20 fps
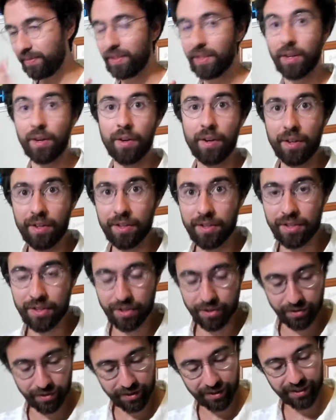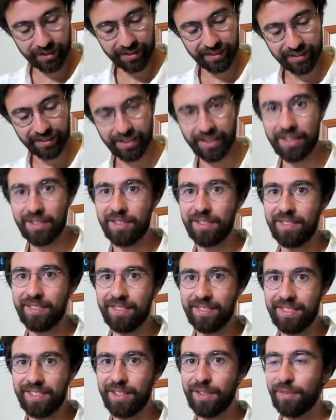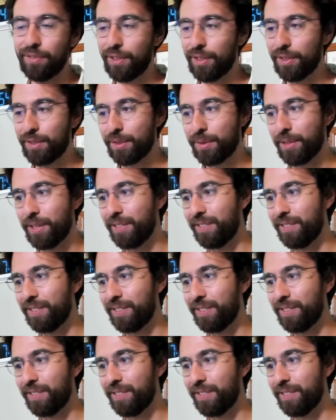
Alright, I just tuned. And did a false start.